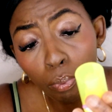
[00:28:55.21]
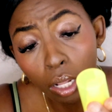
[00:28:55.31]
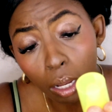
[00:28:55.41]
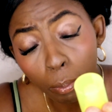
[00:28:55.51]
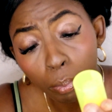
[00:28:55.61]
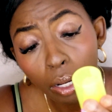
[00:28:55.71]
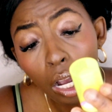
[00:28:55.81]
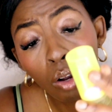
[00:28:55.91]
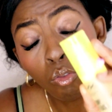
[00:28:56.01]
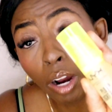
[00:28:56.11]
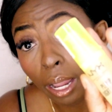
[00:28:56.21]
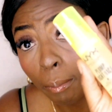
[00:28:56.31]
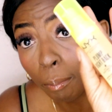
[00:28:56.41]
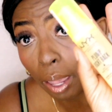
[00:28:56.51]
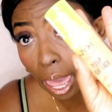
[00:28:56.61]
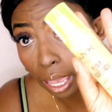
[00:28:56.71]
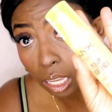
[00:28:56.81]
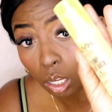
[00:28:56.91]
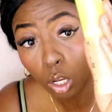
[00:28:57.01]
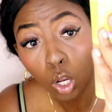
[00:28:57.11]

plump right back